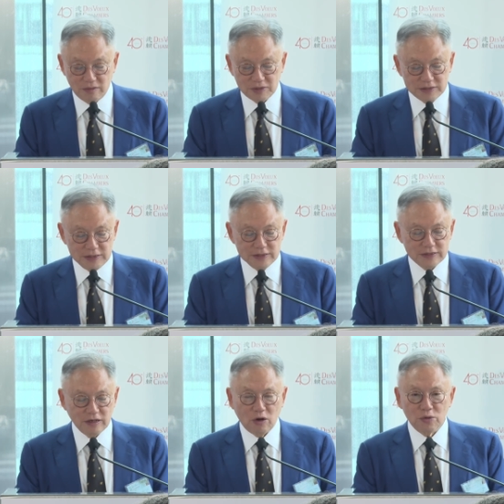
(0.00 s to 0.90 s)
But
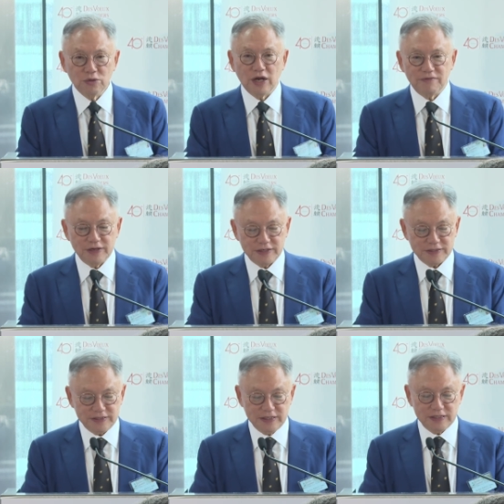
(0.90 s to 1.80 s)
since oral
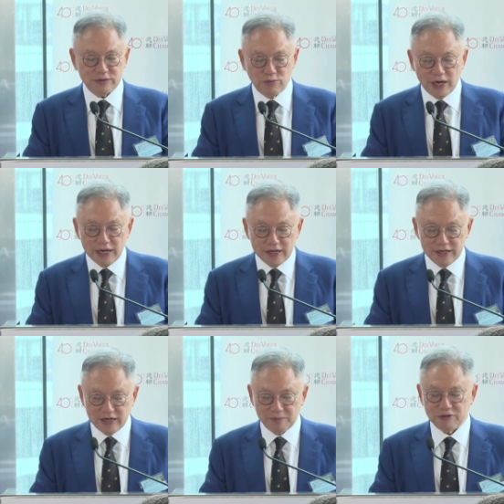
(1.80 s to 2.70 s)
advocacy is rare
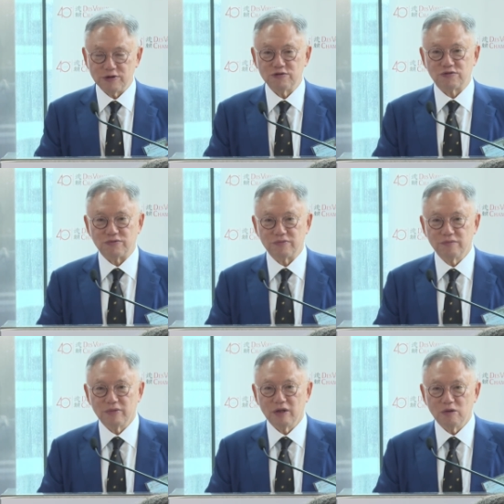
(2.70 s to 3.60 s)
in arbitration,
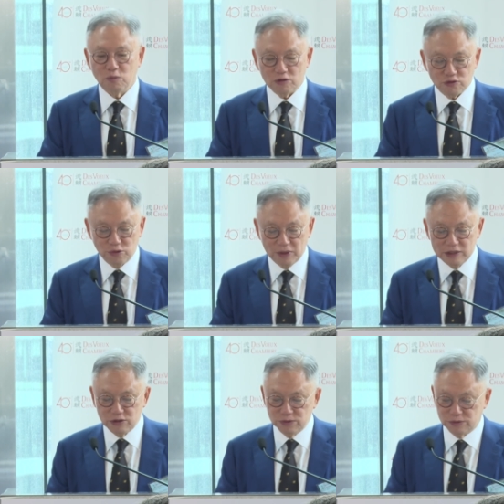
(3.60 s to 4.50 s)
what should one
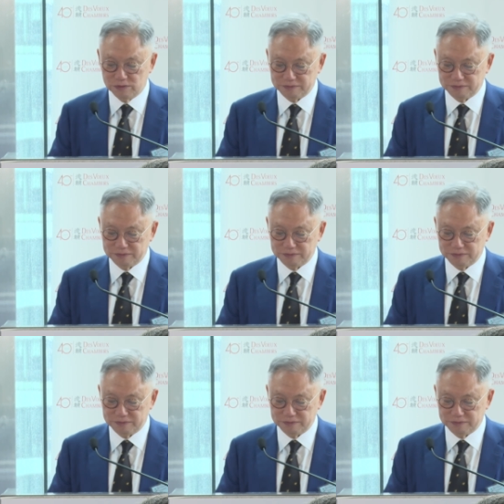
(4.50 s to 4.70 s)
do?